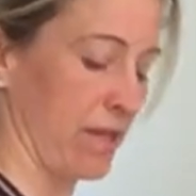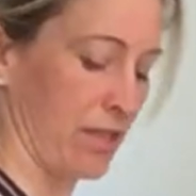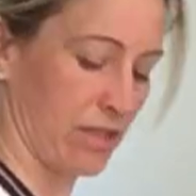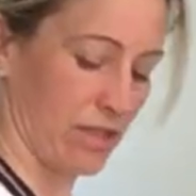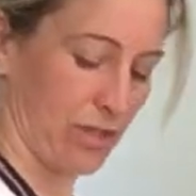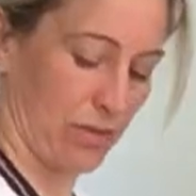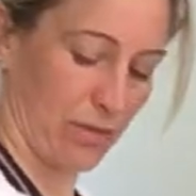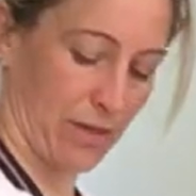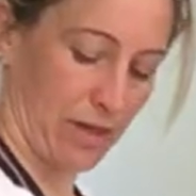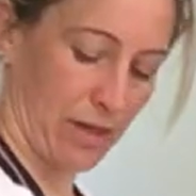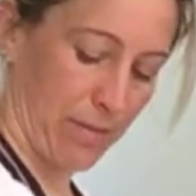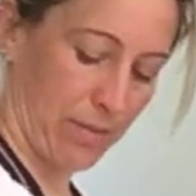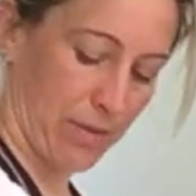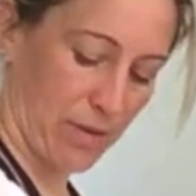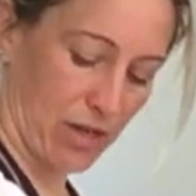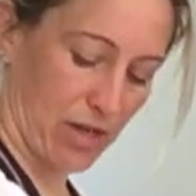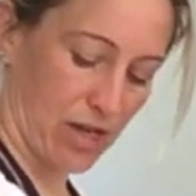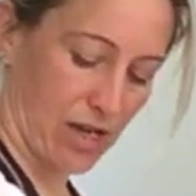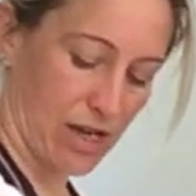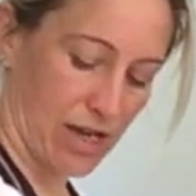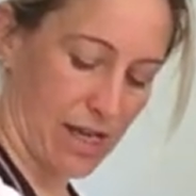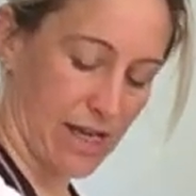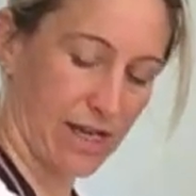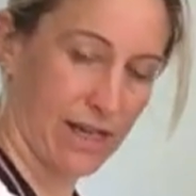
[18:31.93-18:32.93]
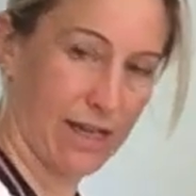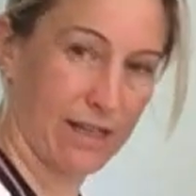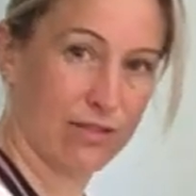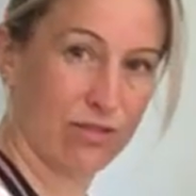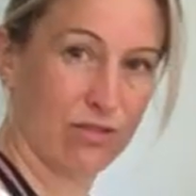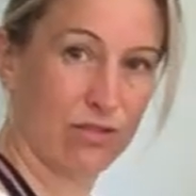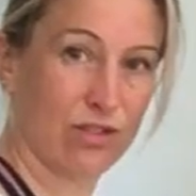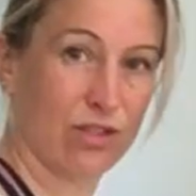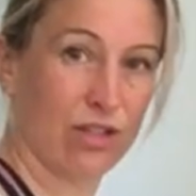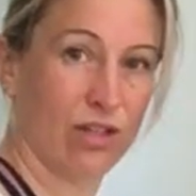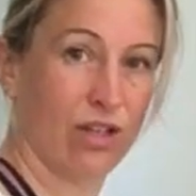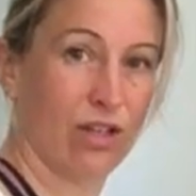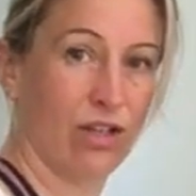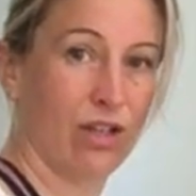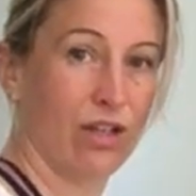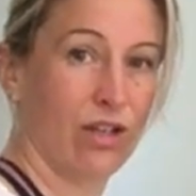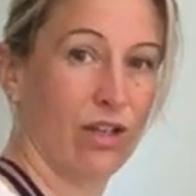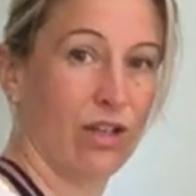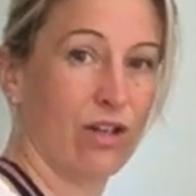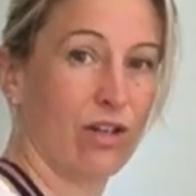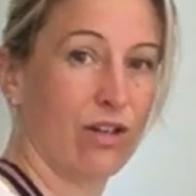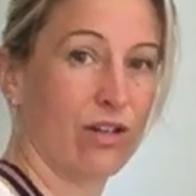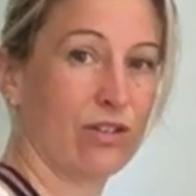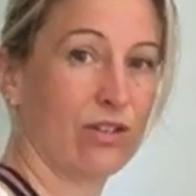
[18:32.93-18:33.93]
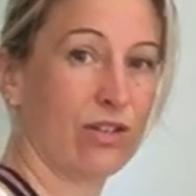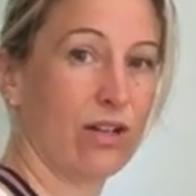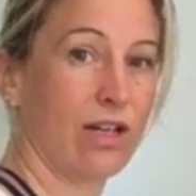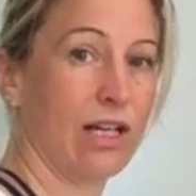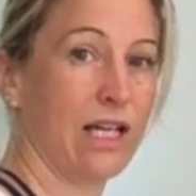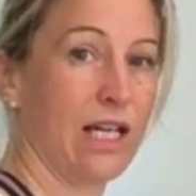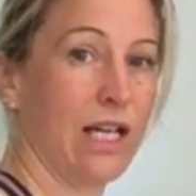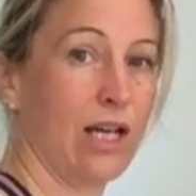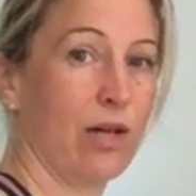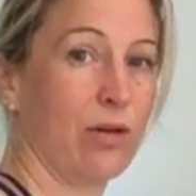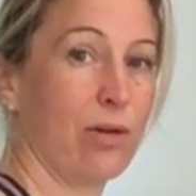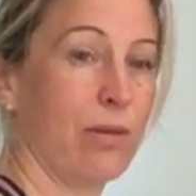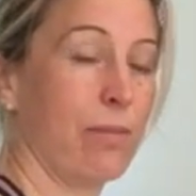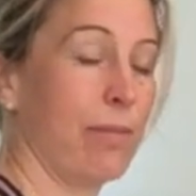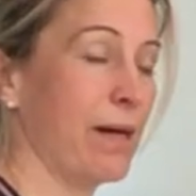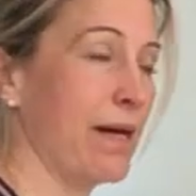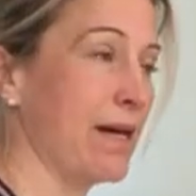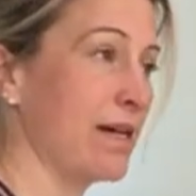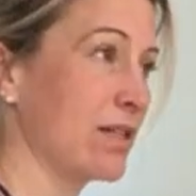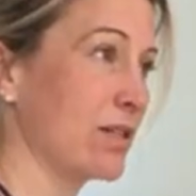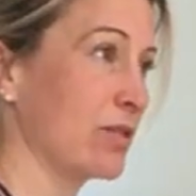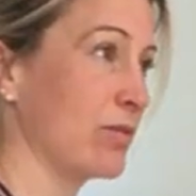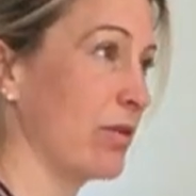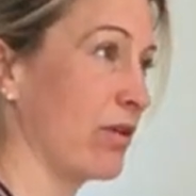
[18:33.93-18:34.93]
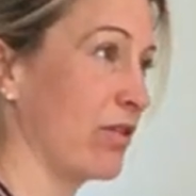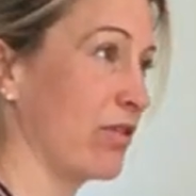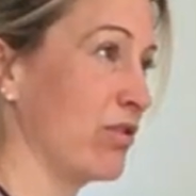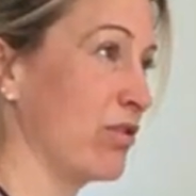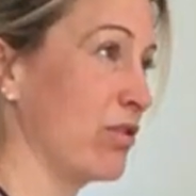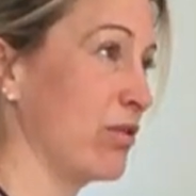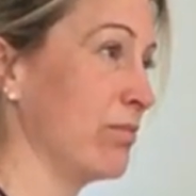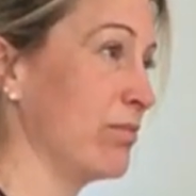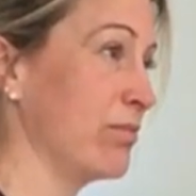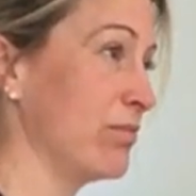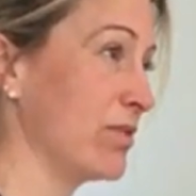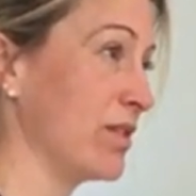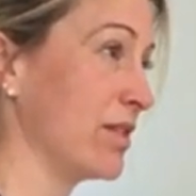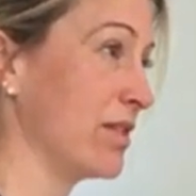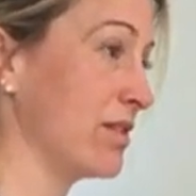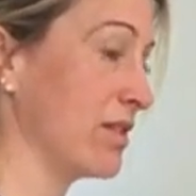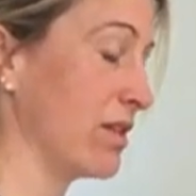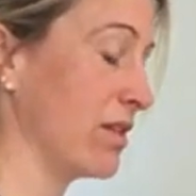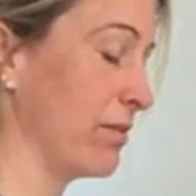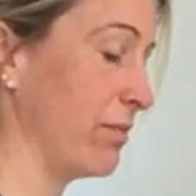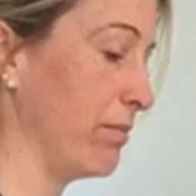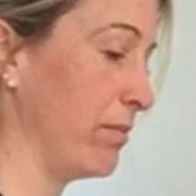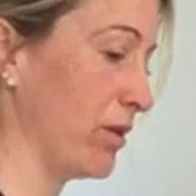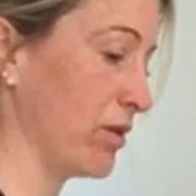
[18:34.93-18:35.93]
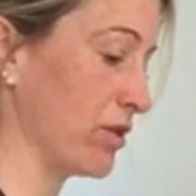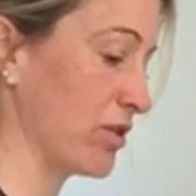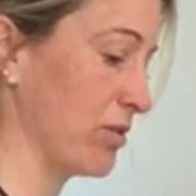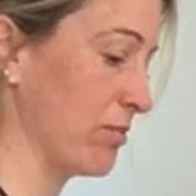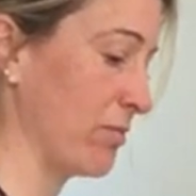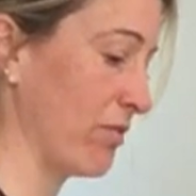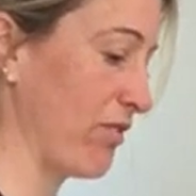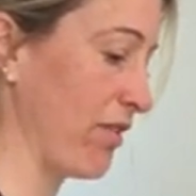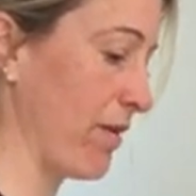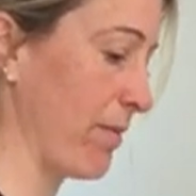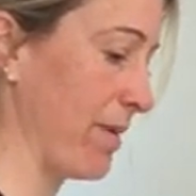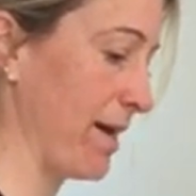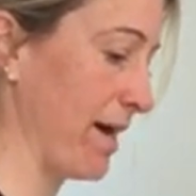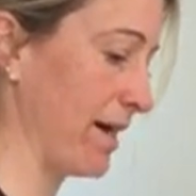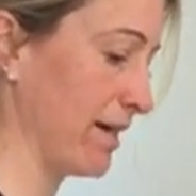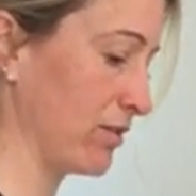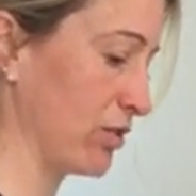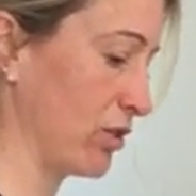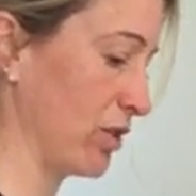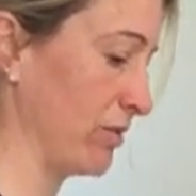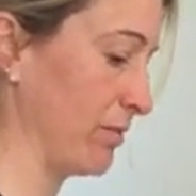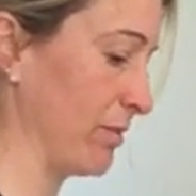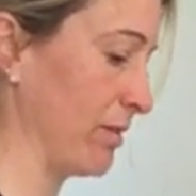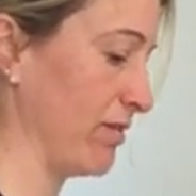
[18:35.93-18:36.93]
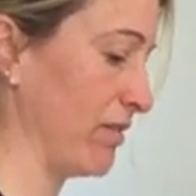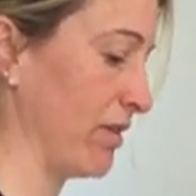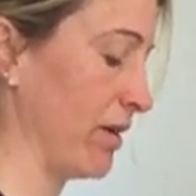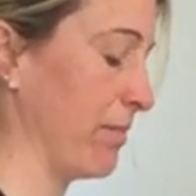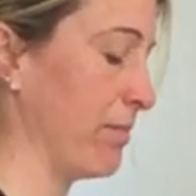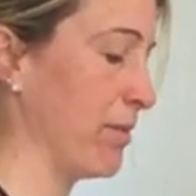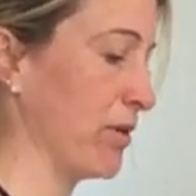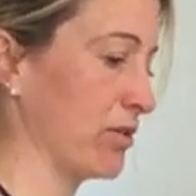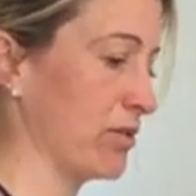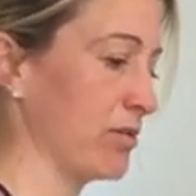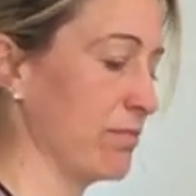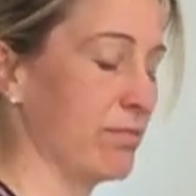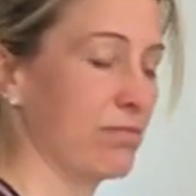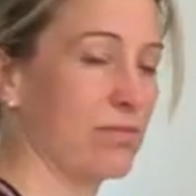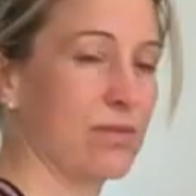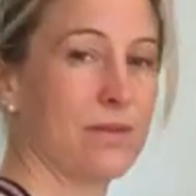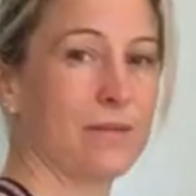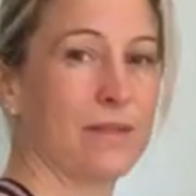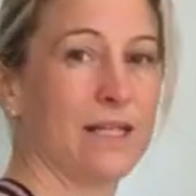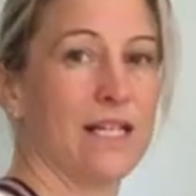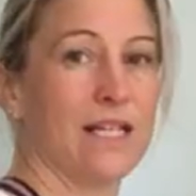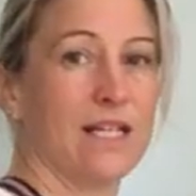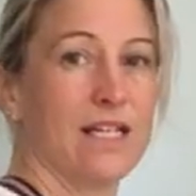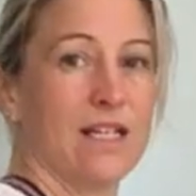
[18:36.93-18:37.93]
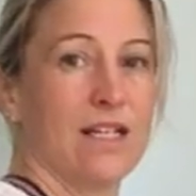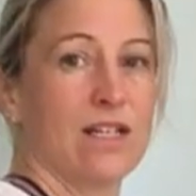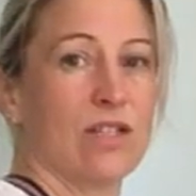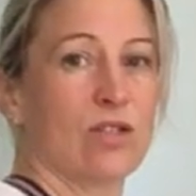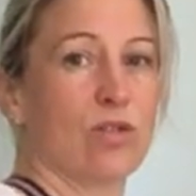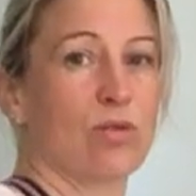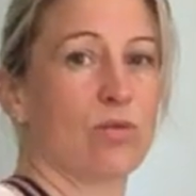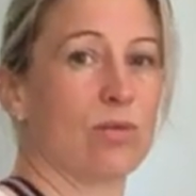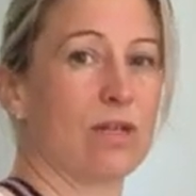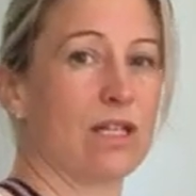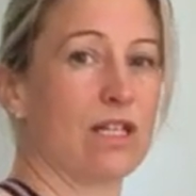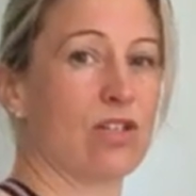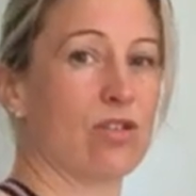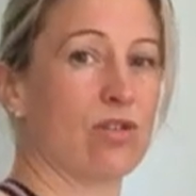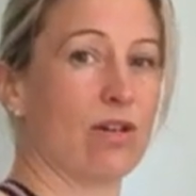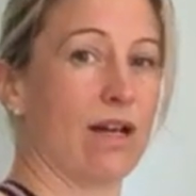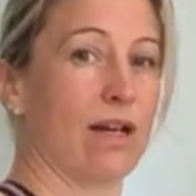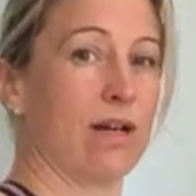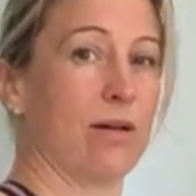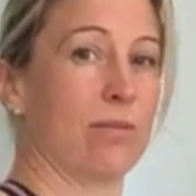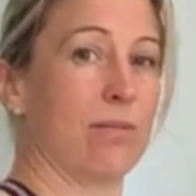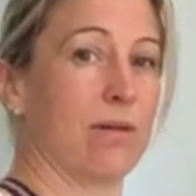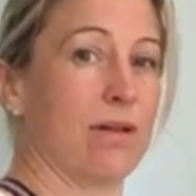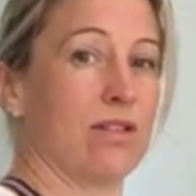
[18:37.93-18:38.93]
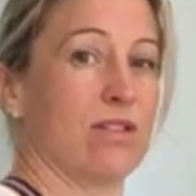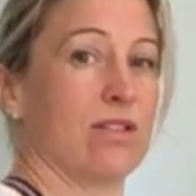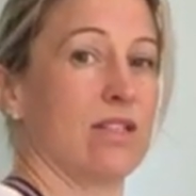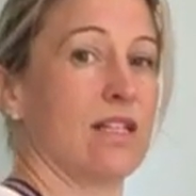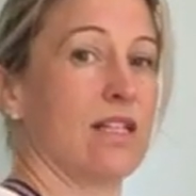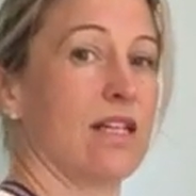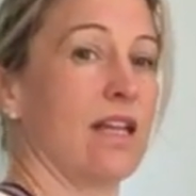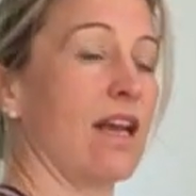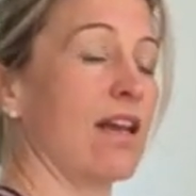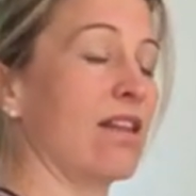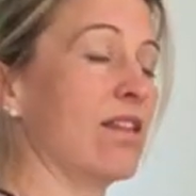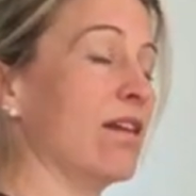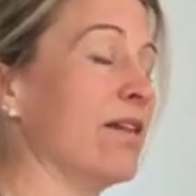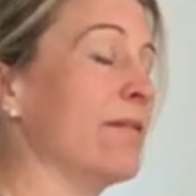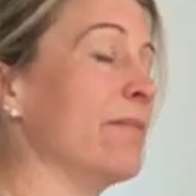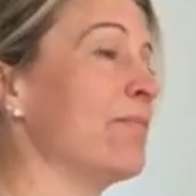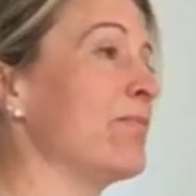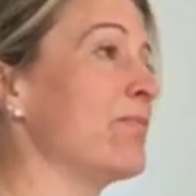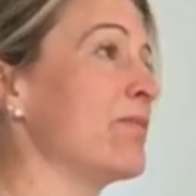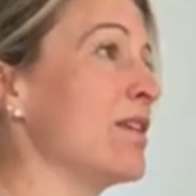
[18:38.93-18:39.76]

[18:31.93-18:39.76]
So we're going to put our hands on our lower back, so our thumbs into the bottom of our back, top of our bottoms. Squeeze your elbows together.